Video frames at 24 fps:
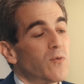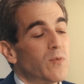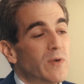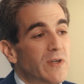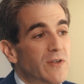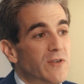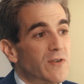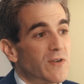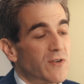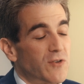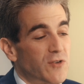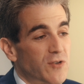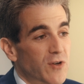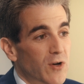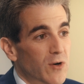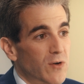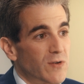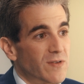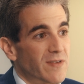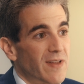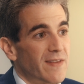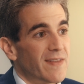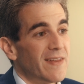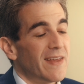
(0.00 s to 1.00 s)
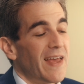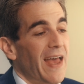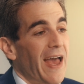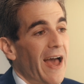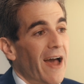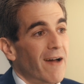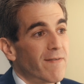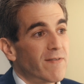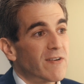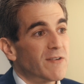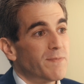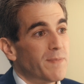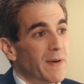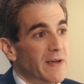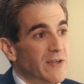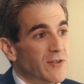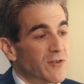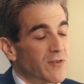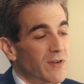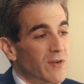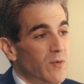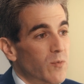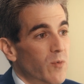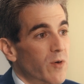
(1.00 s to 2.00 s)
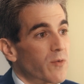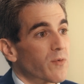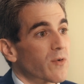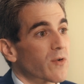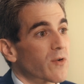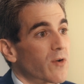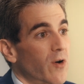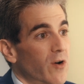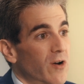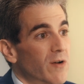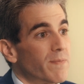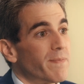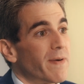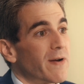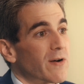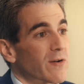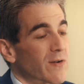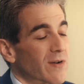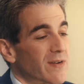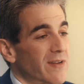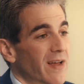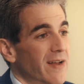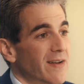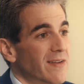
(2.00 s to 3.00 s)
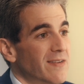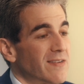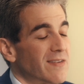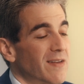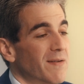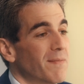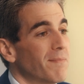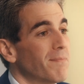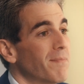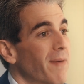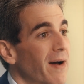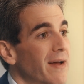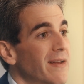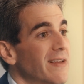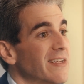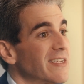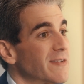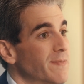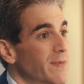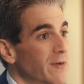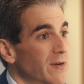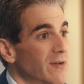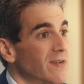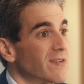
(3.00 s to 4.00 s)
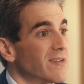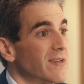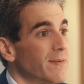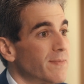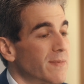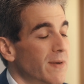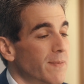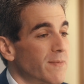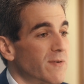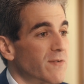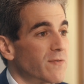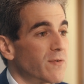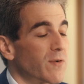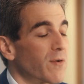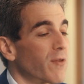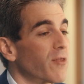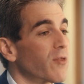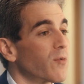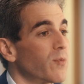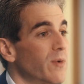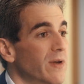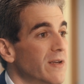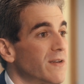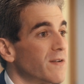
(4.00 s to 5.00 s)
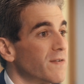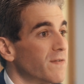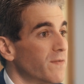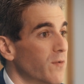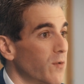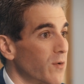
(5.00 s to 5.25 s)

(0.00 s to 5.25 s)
Research shows that the average patient with recurrent pericarditis might experience symptoms for three to